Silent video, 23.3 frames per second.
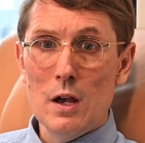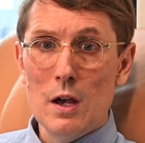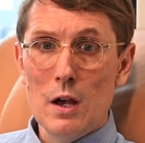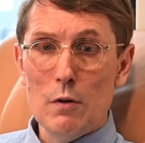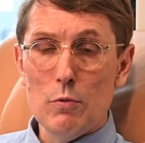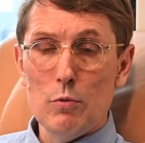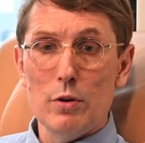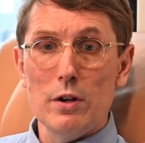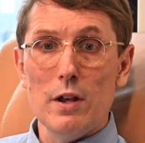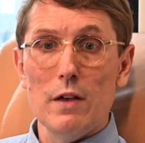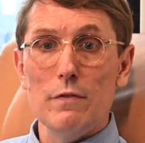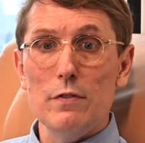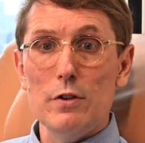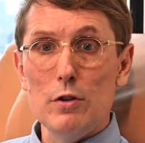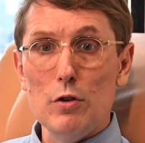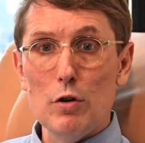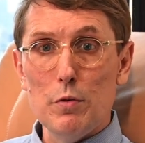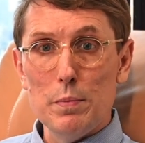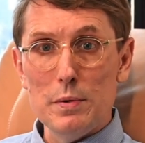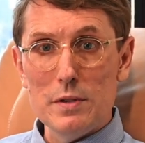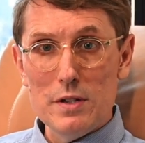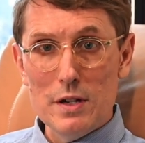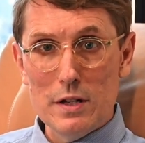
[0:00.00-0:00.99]
whatever your
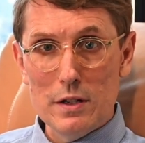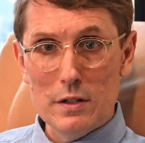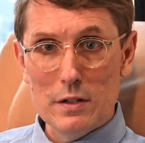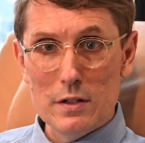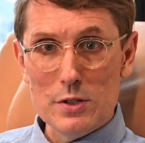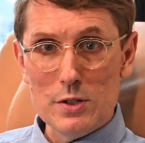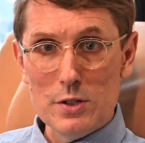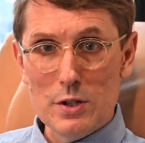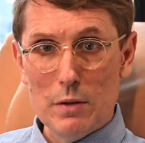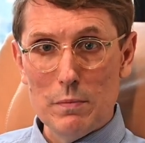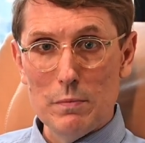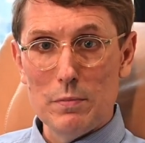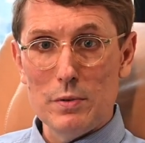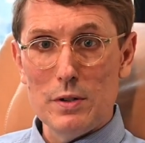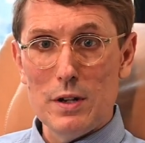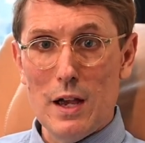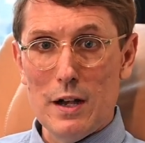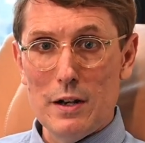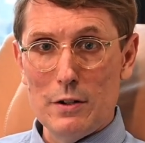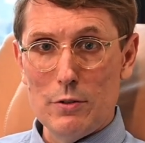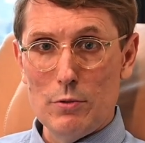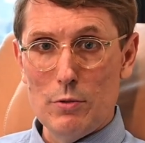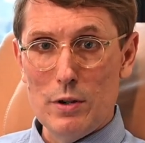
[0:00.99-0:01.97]
particular
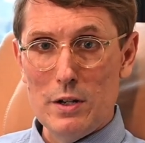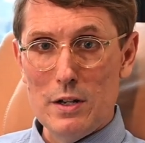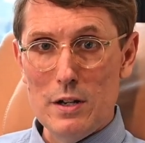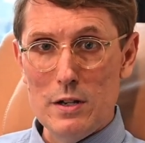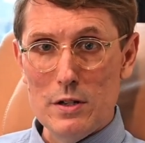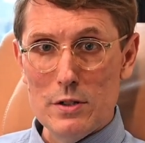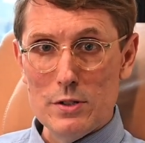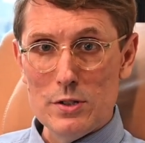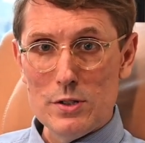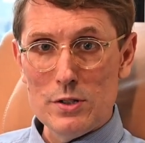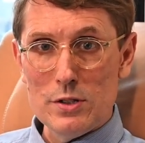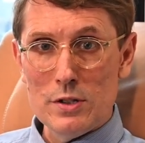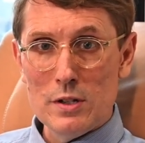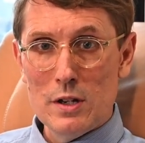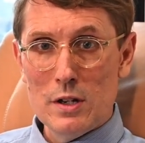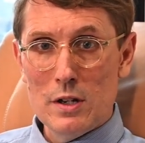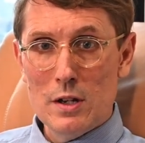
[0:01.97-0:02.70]
subcategory is.